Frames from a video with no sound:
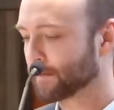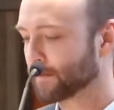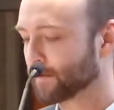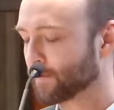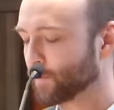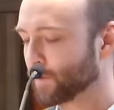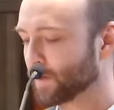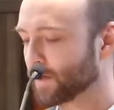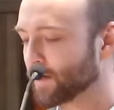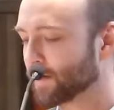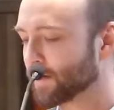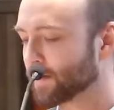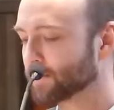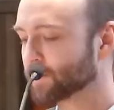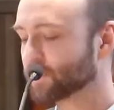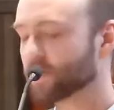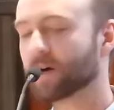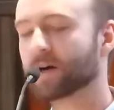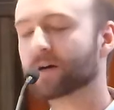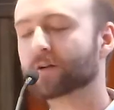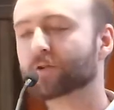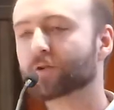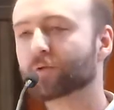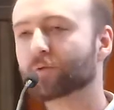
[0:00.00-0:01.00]
We all
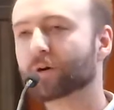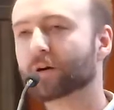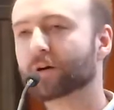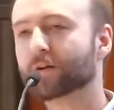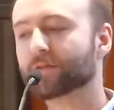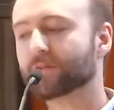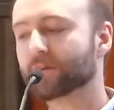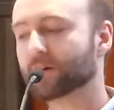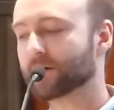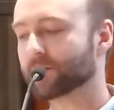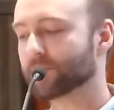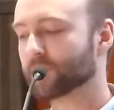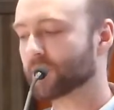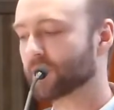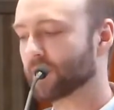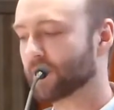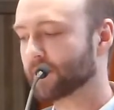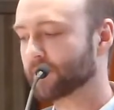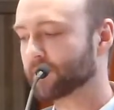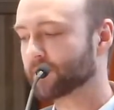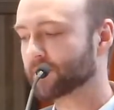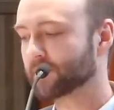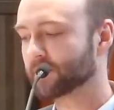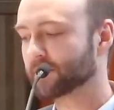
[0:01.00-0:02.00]
talk to ourselves
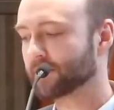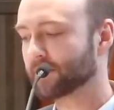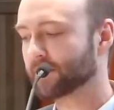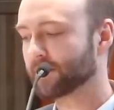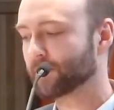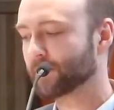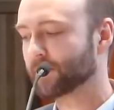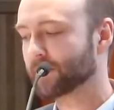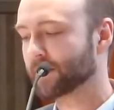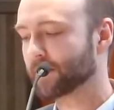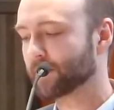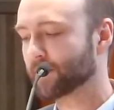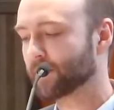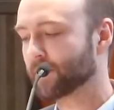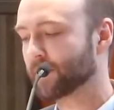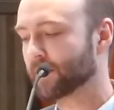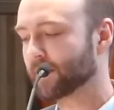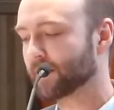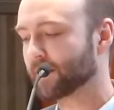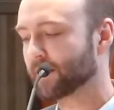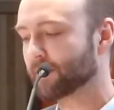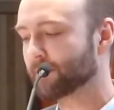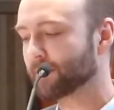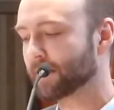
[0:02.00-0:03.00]
constantly without
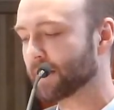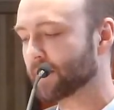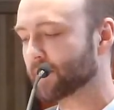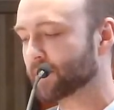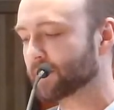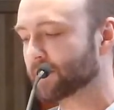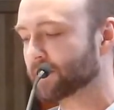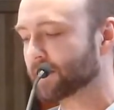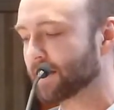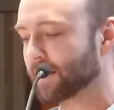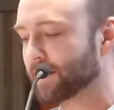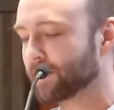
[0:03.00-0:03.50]
thinking about it,